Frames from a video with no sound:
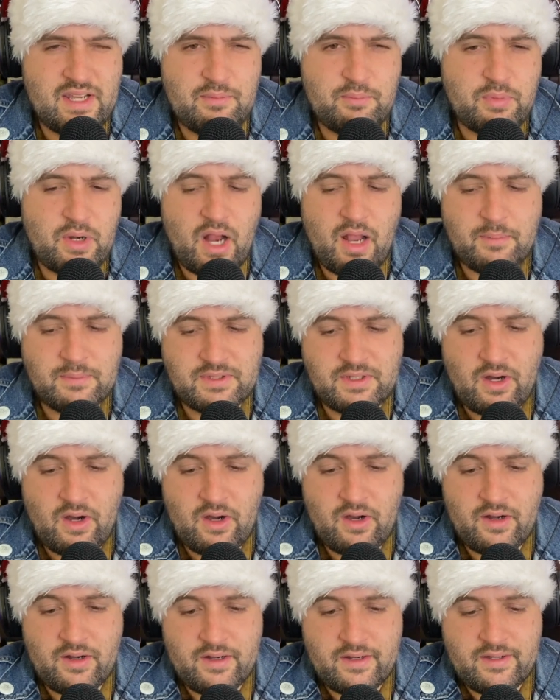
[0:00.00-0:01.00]
And Brom's
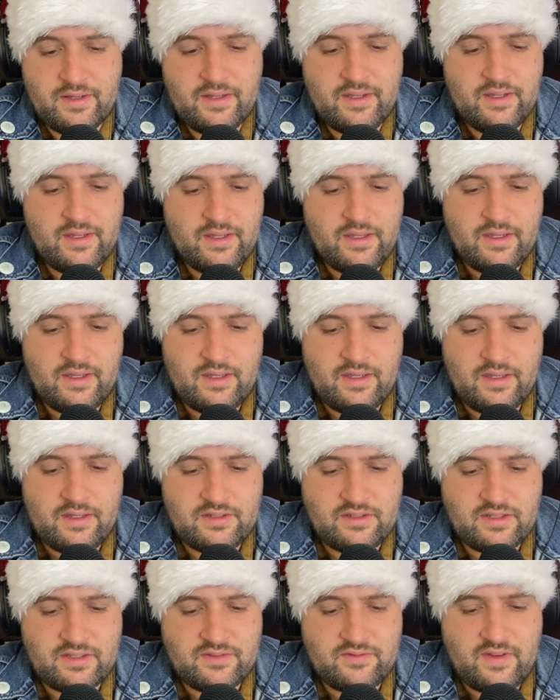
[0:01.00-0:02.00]
art
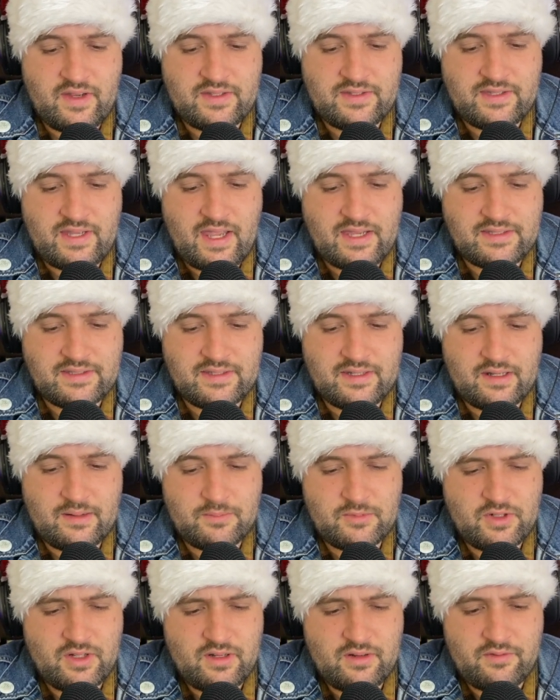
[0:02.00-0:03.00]
is just fantastic.
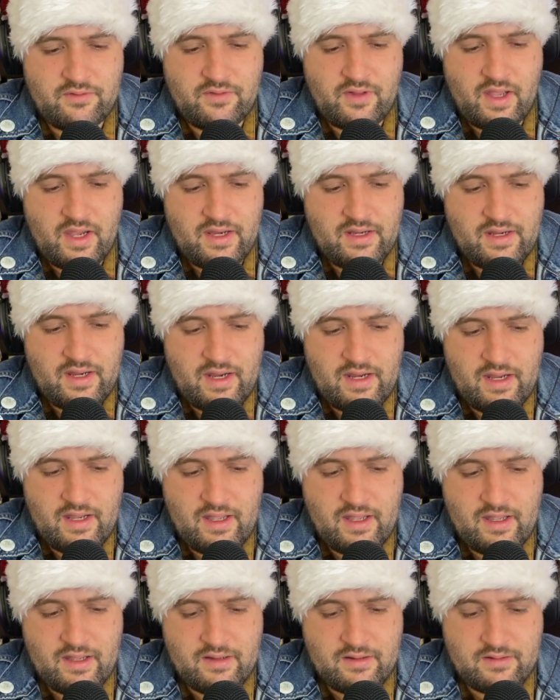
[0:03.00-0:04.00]
I'm trying to find
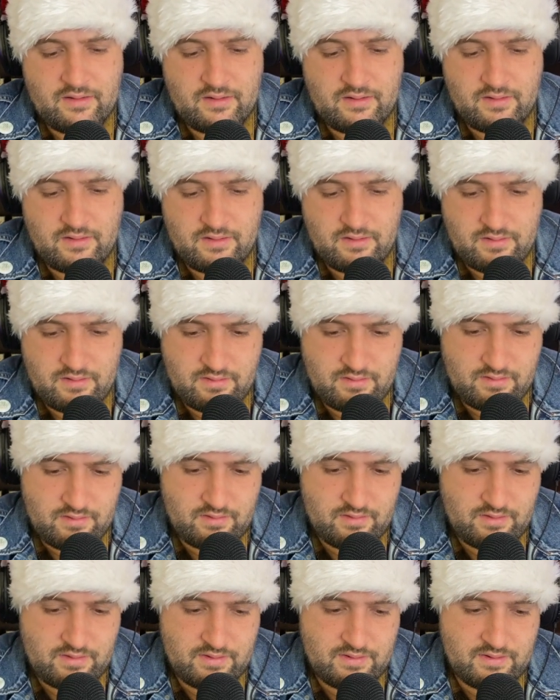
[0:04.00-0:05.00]
a,
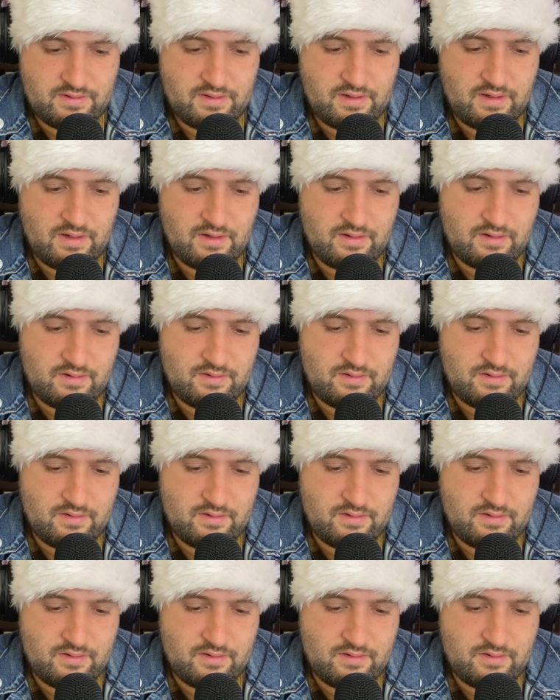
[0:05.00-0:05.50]
let's see.